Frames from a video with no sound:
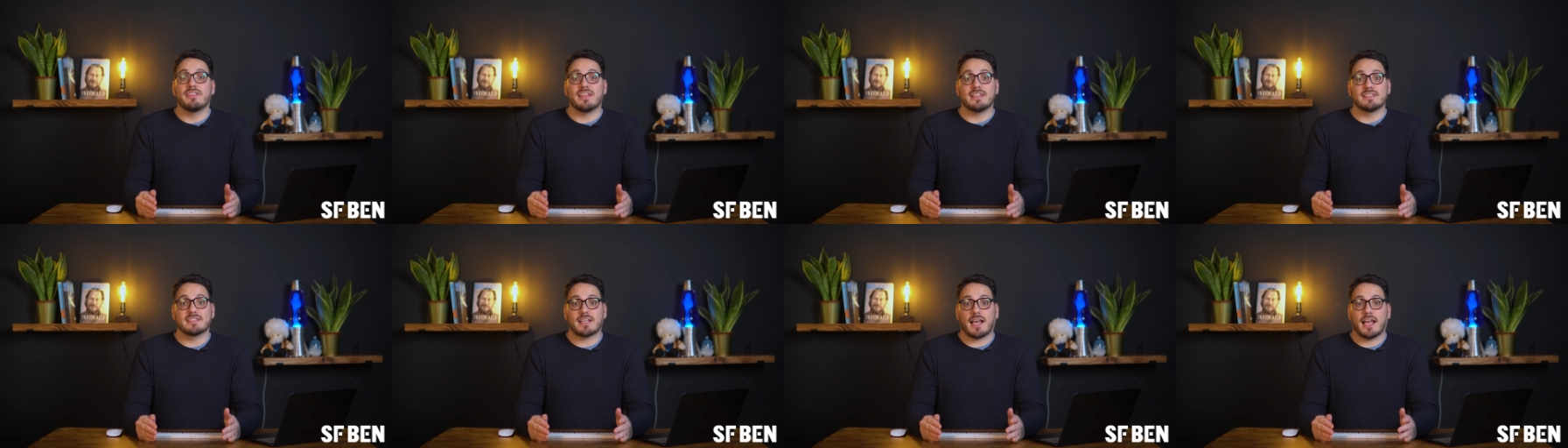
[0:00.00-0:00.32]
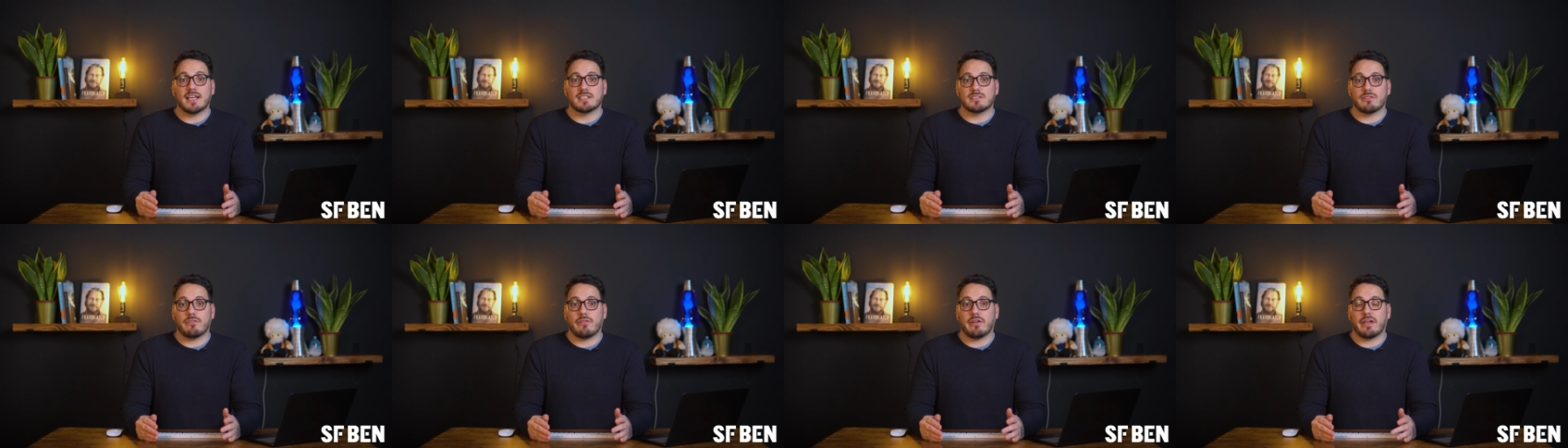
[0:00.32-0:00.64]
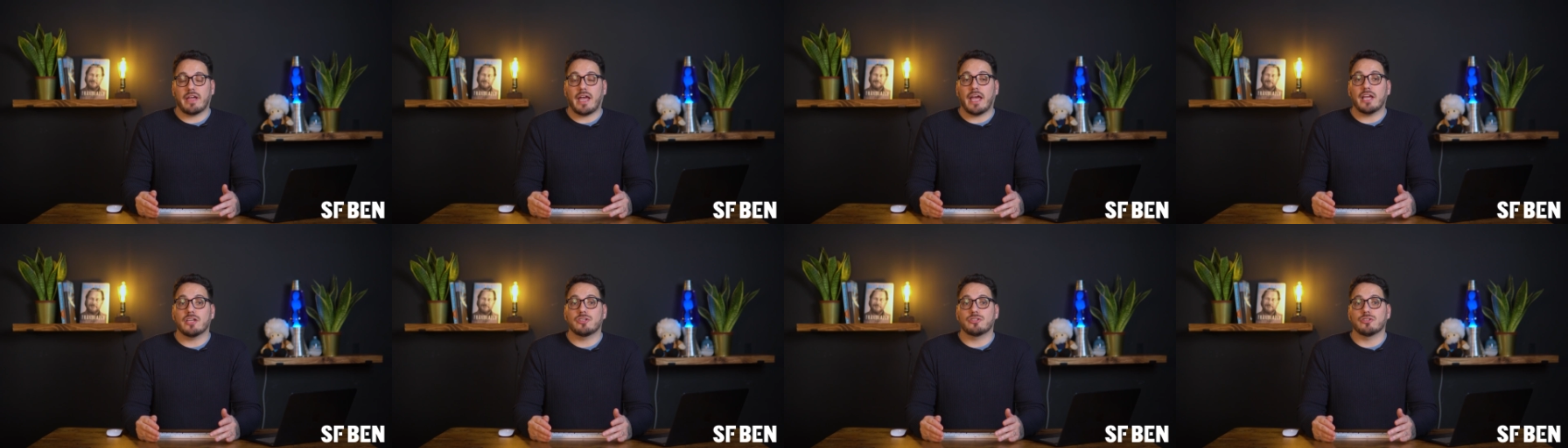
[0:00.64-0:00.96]
This
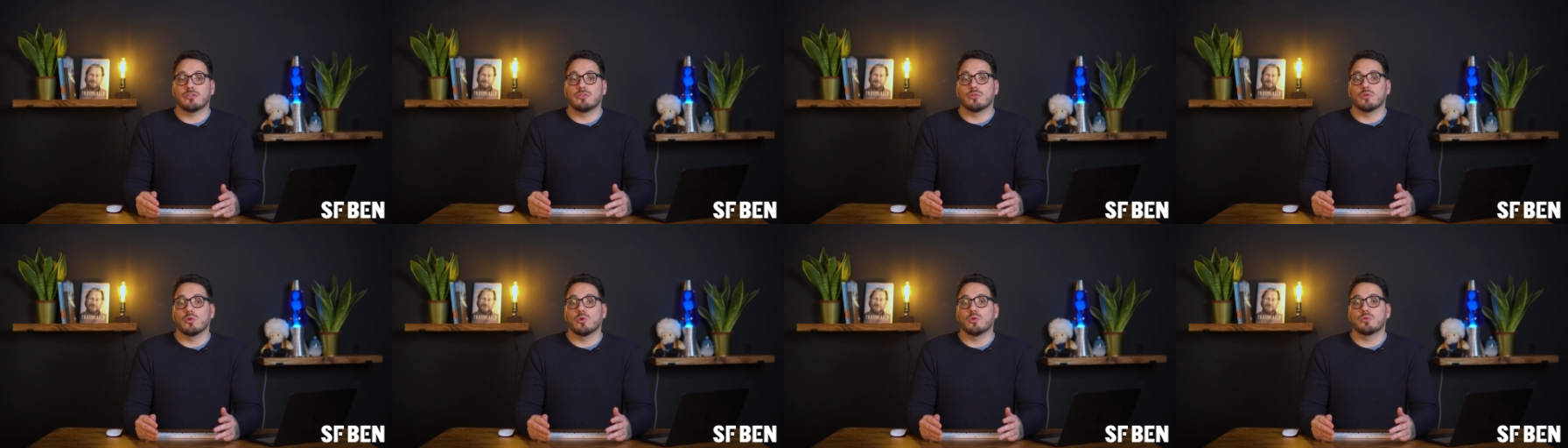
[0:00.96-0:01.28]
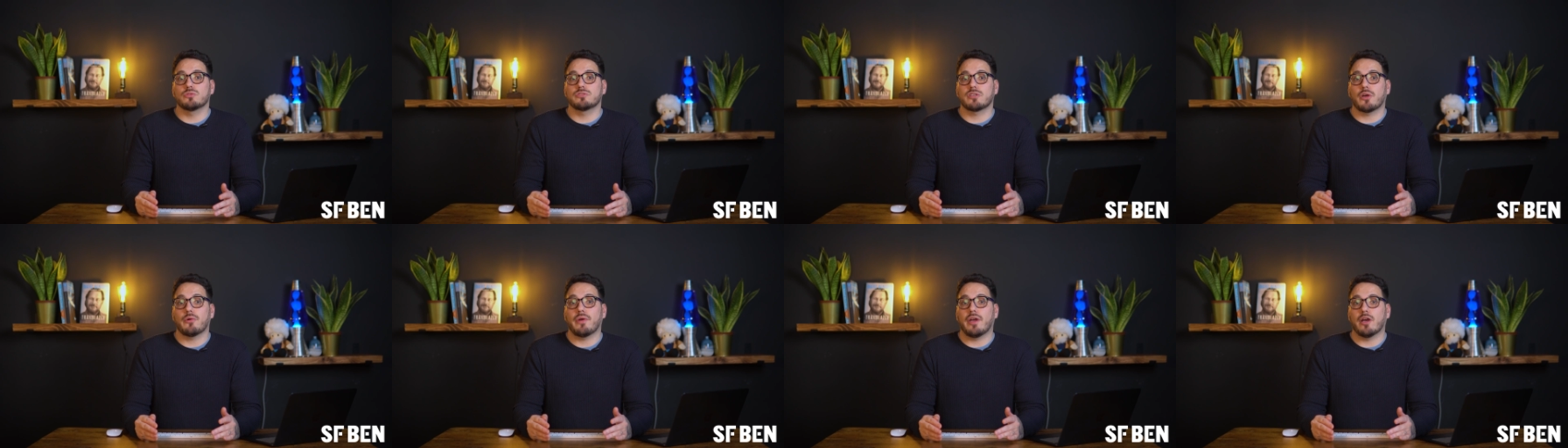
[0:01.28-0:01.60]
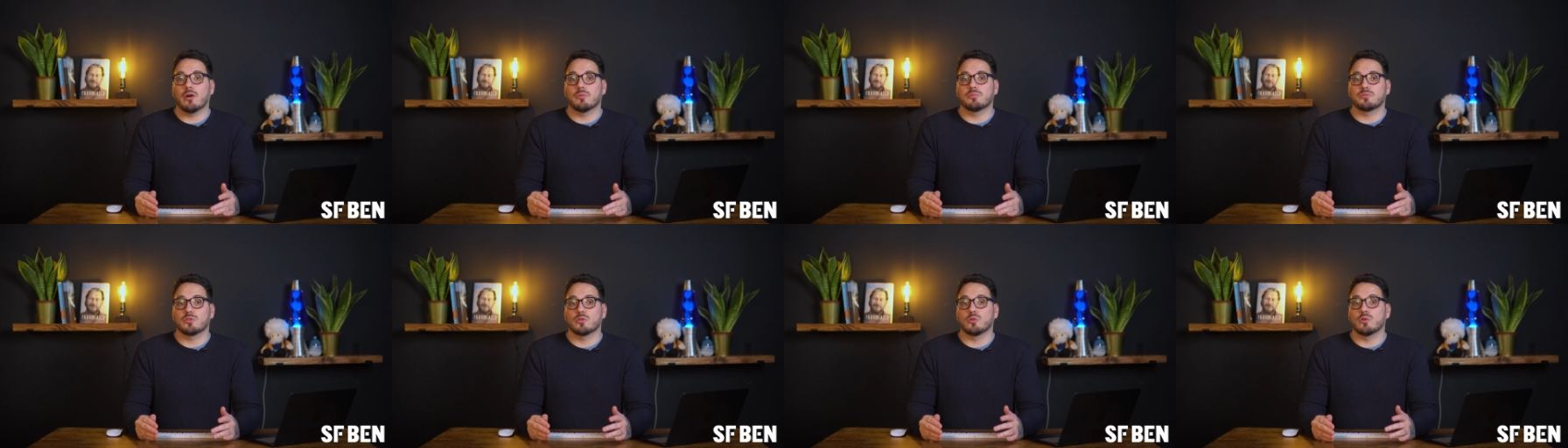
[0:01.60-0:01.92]
classification also
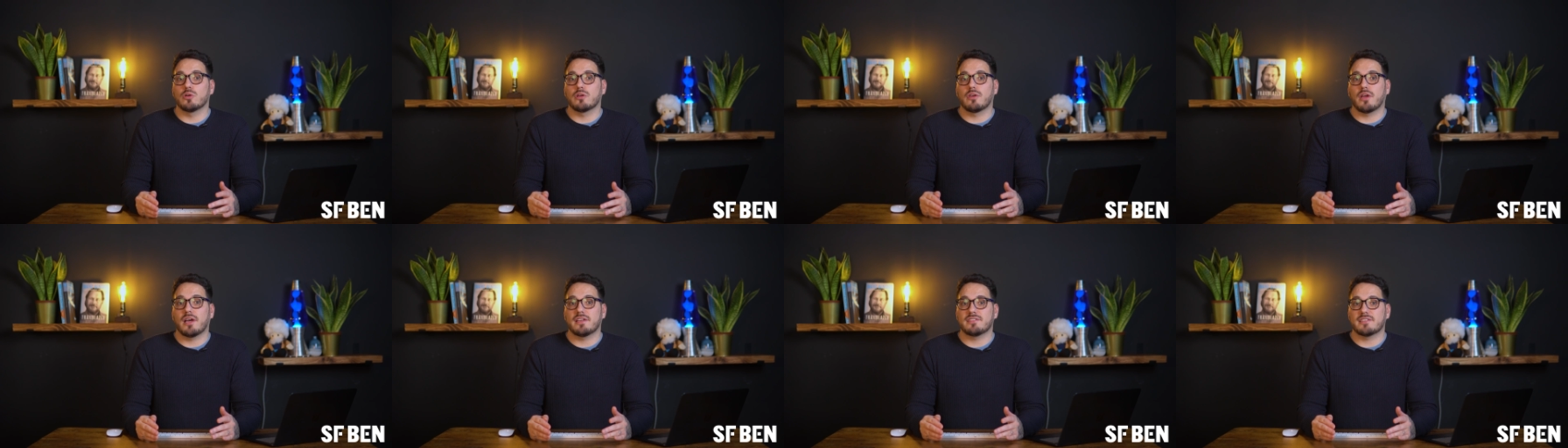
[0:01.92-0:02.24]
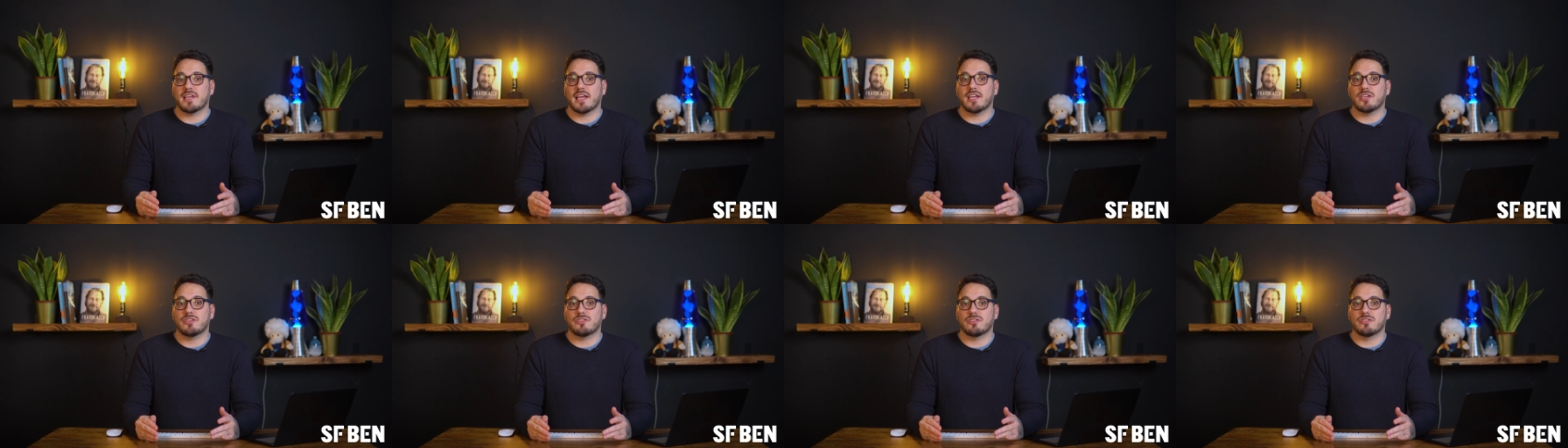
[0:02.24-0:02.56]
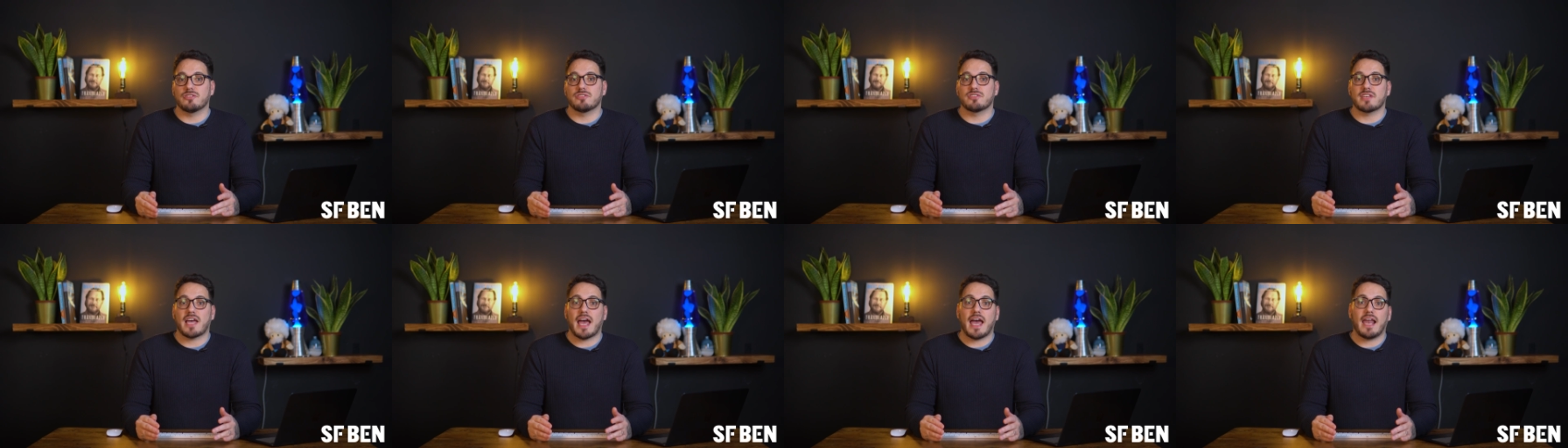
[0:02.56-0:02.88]
helps
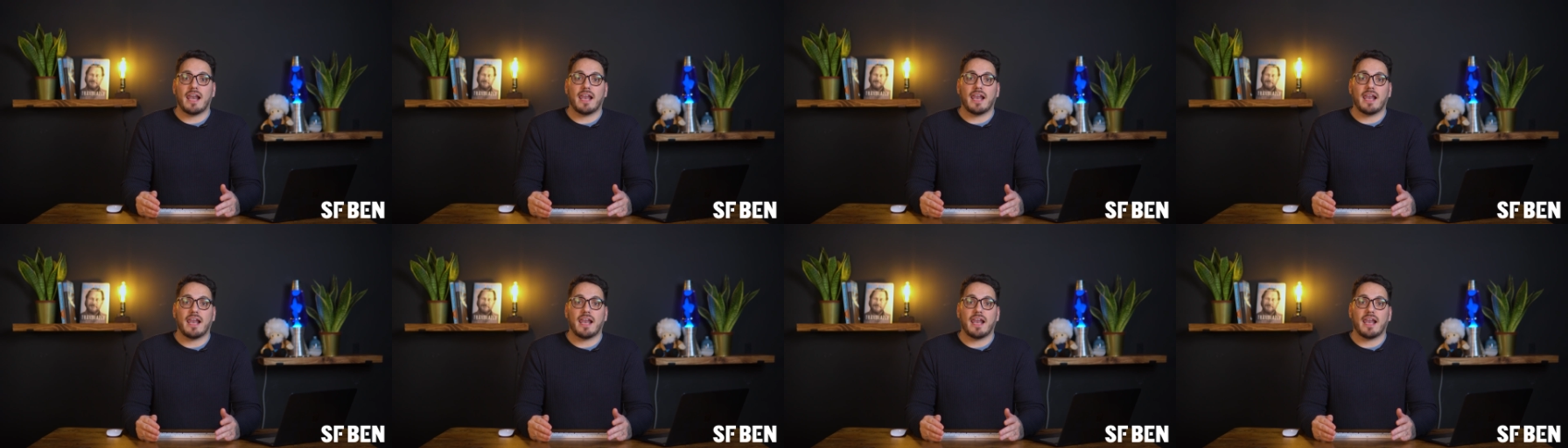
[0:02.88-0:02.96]
organizations